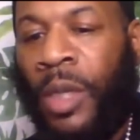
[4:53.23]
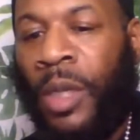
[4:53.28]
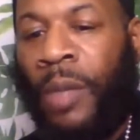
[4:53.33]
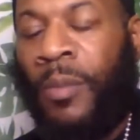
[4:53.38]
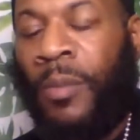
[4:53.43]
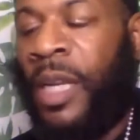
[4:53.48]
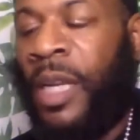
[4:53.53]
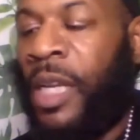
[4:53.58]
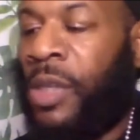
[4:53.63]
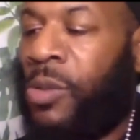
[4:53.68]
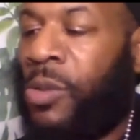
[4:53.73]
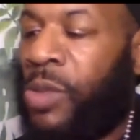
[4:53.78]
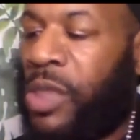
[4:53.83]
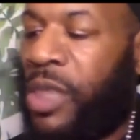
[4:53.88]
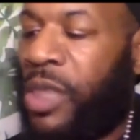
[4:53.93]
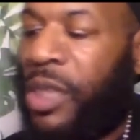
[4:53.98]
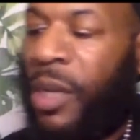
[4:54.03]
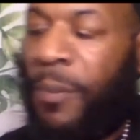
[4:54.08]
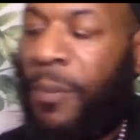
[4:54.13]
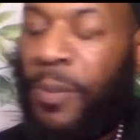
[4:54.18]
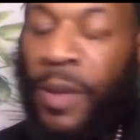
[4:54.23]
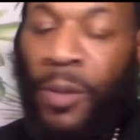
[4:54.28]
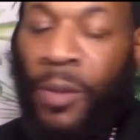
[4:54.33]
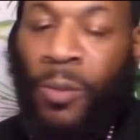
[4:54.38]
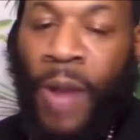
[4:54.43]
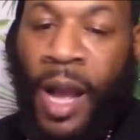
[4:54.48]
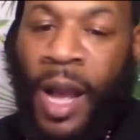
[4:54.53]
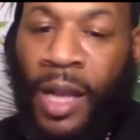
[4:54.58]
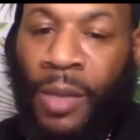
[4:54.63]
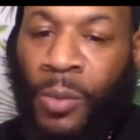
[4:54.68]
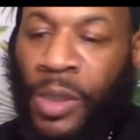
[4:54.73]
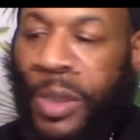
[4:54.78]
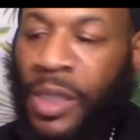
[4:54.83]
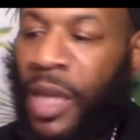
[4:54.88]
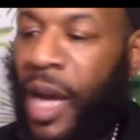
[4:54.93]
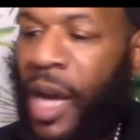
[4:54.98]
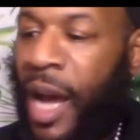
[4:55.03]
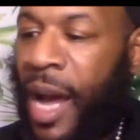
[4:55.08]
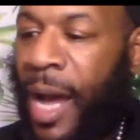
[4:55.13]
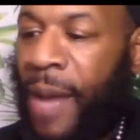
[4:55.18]
but then you sitting up here rocking with the
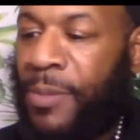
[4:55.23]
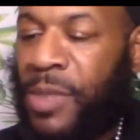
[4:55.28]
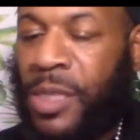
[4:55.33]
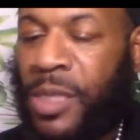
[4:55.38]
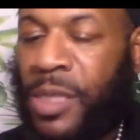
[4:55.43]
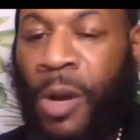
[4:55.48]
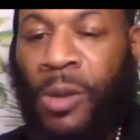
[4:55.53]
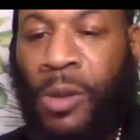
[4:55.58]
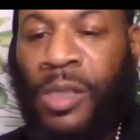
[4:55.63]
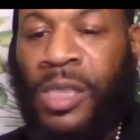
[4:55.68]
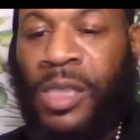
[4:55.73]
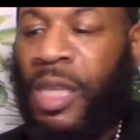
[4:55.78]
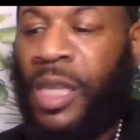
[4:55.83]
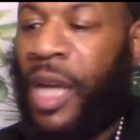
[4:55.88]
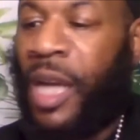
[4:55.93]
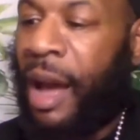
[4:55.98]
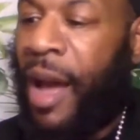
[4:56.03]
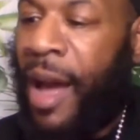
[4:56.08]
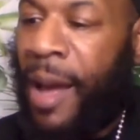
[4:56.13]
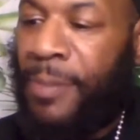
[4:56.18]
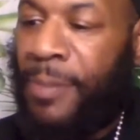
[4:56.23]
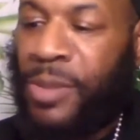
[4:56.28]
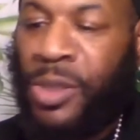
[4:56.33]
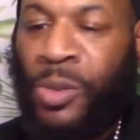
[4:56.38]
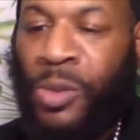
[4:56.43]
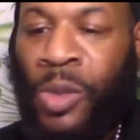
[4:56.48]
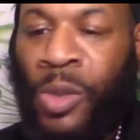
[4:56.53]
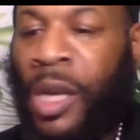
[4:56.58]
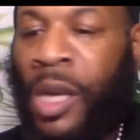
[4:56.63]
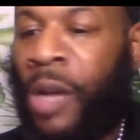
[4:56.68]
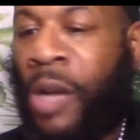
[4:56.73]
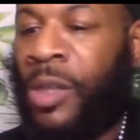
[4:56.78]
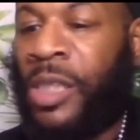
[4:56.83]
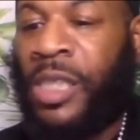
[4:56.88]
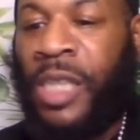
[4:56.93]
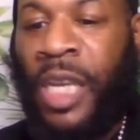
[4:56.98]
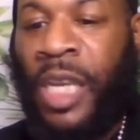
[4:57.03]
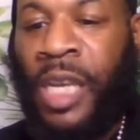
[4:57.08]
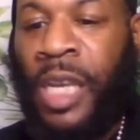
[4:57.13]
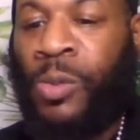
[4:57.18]
ops, talking to the ops, doing all these
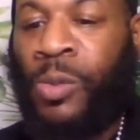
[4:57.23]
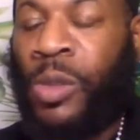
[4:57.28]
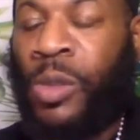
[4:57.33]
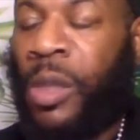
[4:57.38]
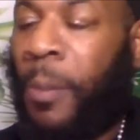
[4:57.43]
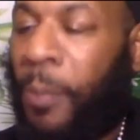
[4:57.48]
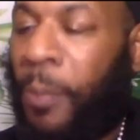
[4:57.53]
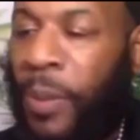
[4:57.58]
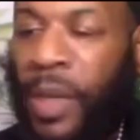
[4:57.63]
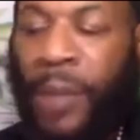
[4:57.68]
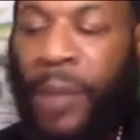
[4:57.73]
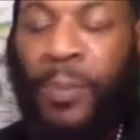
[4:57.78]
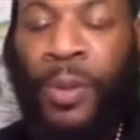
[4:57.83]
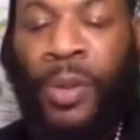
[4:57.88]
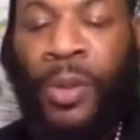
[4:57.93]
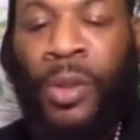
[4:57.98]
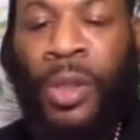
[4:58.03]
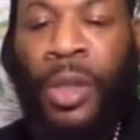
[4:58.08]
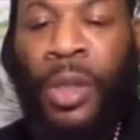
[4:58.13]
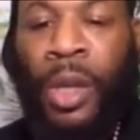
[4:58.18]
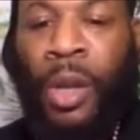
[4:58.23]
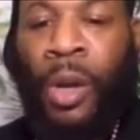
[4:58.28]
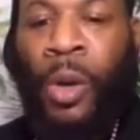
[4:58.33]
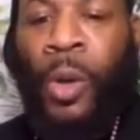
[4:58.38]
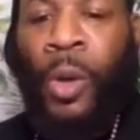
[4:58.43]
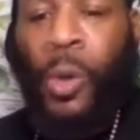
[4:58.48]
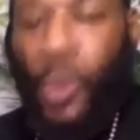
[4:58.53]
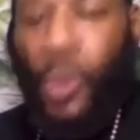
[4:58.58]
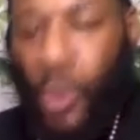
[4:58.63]
things with the people who